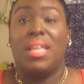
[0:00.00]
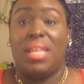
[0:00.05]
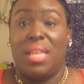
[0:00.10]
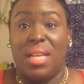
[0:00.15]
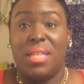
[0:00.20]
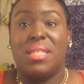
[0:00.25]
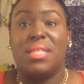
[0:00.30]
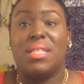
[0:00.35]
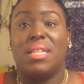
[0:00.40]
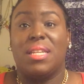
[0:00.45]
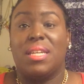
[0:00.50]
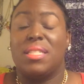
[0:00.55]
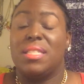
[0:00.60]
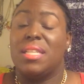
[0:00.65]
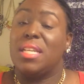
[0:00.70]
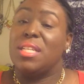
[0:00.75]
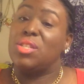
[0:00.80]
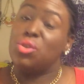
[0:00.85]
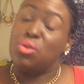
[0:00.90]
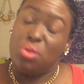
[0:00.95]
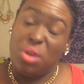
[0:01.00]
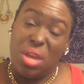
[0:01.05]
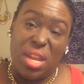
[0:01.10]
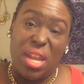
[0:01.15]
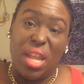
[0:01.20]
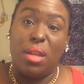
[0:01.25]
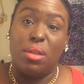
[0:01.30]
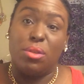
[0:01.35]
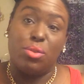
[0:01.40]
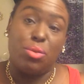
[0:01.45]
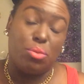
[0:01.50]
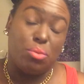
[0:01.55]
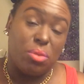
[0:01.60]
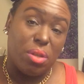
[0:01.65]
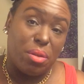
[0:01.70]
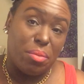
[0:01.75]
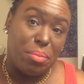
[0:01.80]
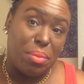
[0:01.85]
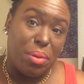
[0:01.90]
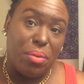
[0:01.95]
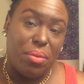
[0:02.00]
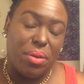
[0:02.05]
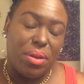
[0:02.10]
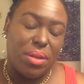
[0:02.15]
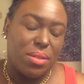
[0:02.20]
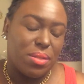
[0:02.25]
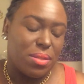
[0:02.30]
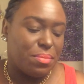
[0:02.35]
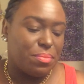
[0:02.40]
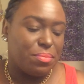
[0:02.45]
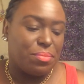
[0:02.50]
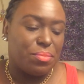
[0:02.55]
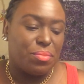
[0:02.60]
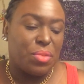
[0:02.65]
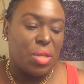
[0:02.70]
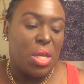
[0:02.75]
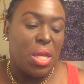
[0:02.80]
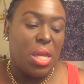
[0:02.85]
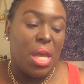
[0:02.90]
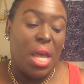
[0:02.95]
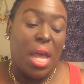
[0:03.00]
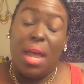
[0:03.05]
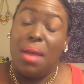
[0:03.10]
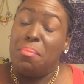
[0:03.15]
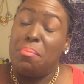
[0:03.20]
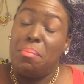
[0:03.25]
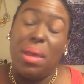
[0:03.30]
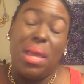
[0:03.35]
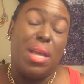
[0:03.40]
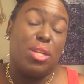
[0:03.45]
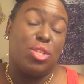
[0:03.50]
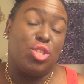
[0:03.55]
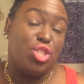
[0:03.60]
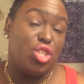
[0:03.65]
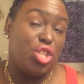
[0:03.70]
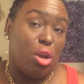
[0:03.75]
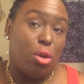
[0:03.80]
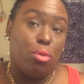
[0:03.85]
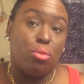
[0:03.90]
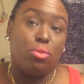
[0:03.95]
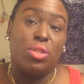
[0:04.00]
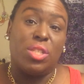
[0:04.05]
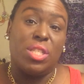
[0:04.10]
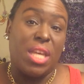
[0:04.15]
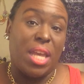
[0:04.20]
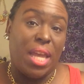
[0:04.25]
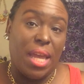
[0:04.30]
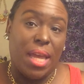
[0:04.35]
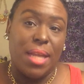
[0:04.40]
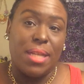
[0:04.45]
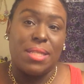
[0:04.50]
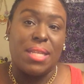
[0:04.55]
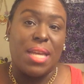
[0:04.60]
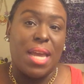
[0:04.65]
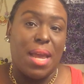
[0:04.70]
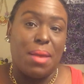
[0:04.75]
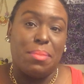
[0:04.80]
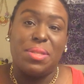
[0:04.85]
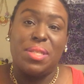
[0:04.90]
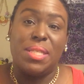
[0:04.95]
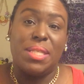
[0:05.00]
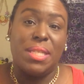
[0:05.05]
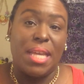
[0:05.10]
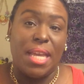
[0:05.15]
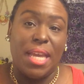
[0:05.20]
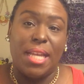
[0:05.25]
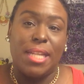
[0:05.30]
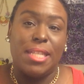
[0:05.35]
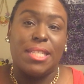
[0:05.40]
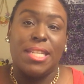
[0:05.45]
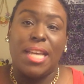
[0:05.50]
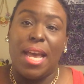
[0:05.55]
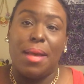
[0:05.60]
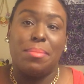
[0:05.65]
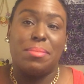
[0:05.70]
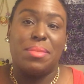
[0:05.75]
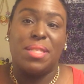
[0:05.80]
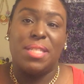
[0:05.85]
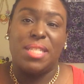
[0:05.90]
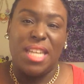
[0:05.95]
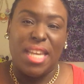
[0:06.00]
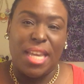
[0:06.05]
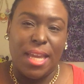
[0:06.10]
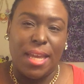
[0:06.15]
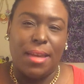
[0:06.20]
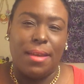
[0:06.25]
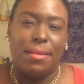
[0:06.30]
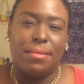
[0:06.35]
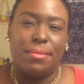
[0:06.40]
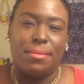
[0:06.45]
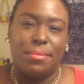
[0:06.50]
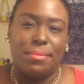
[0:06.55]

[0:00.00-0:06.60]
Yes, it is. And they're two little boys. And Mia, she on 10 times 10 times 10.